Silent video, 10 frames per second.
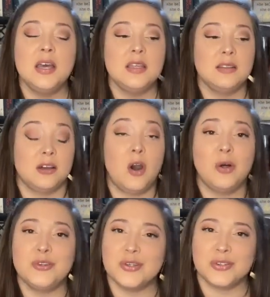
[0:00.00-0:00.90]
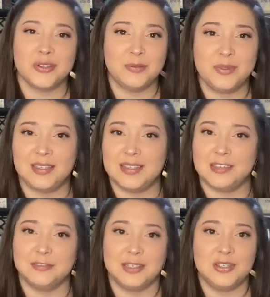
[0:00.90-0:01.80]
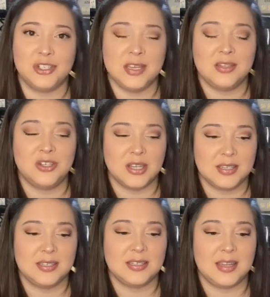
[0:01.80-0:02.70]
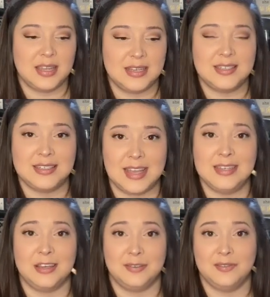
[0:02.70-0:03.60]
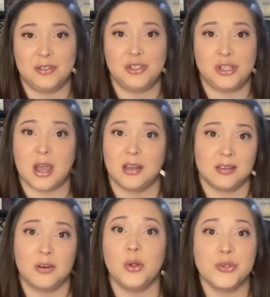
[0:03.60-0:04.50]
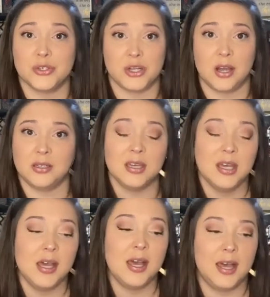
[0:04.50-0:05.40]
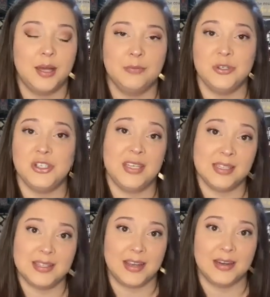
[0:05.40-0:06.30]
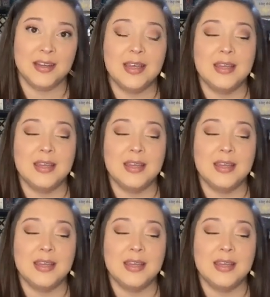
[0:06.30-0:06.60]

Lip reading: The cultures are completely different. She is just in a state of shock, culture shock, when she gets there.